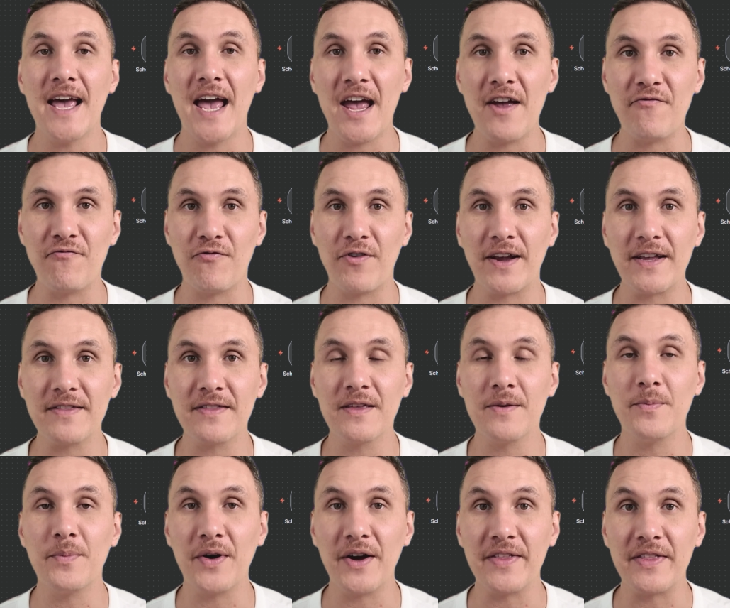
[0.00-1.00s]
and rank
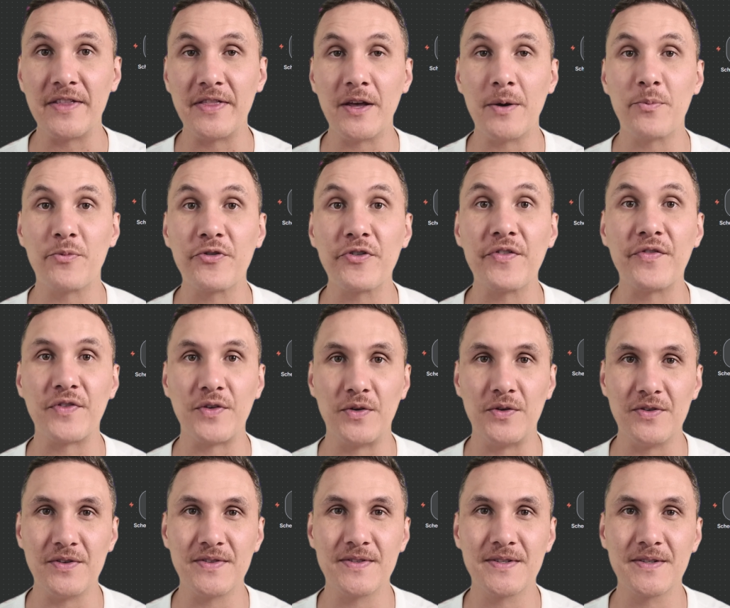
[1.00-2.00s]
them by the number of
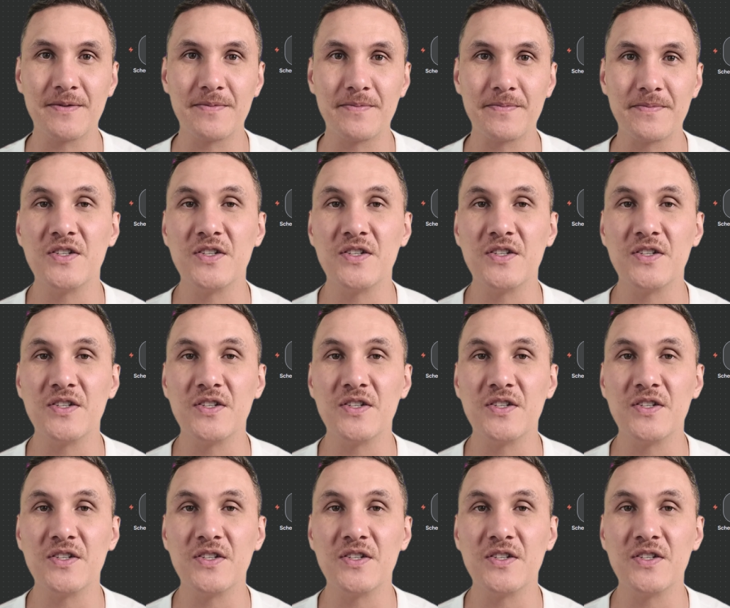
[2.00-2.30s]
views.